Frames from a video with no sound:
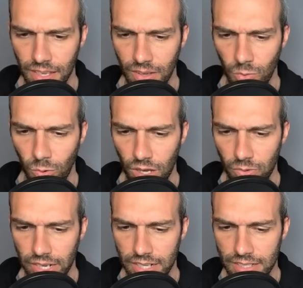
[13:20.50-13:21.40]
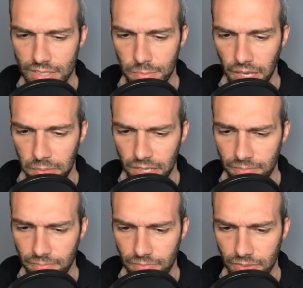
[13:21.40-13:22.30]
Walrein is spammy.
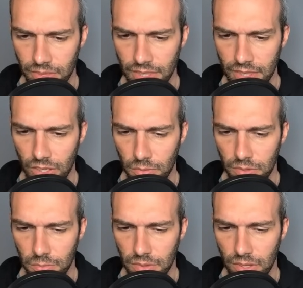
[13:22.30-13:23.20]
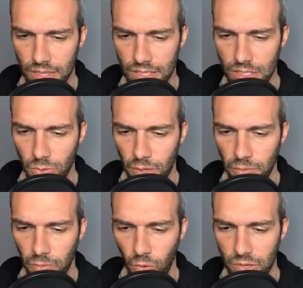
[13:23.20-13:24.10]
This is what
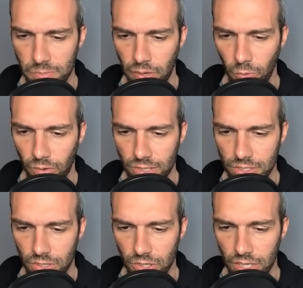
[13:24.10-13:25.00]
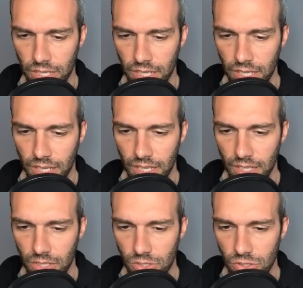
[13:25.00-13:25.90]
always made Walrein so good.
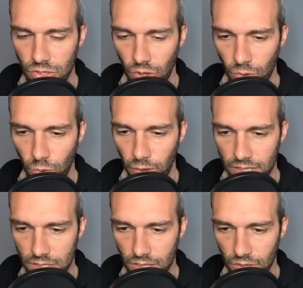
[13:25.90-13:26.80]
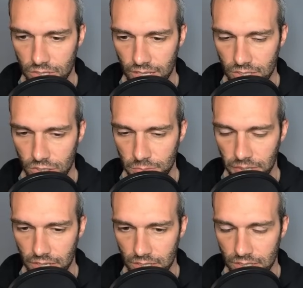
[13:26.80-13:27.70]
So quick to those Icicle
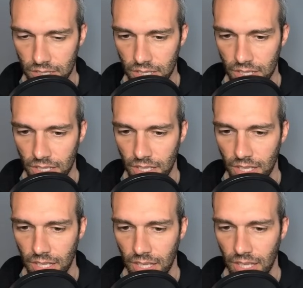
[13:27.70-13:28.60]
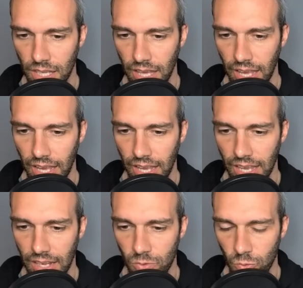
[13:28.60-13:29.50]
Spears
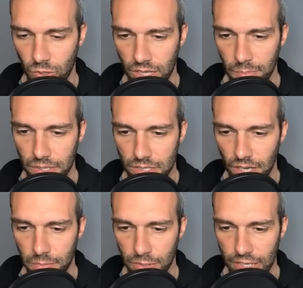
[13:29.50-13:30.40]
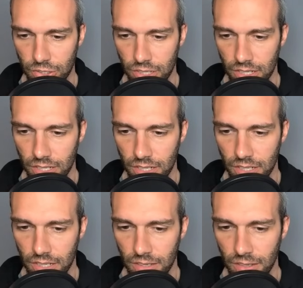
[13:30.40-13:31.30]
and really puts on pressure
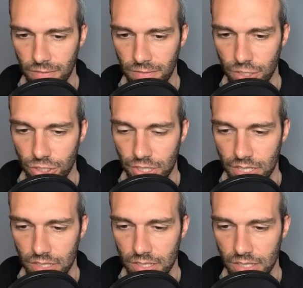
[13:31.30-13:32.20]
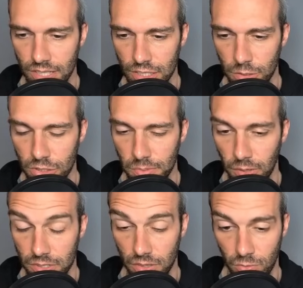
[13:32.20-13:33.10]
for shields, because Icicle Spear
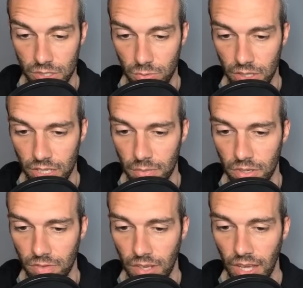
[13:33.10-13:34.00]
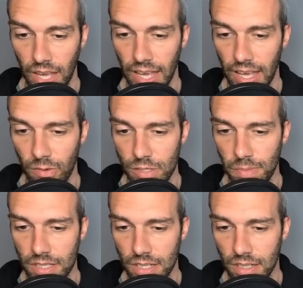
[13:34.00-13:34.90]
was a really good move. It was
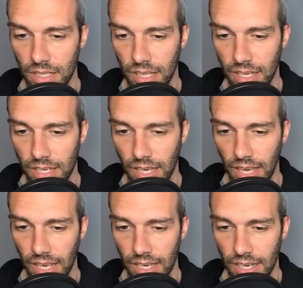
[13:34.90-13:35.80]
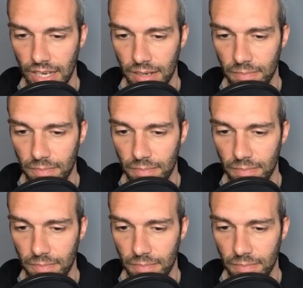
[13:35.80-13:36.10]
basically like a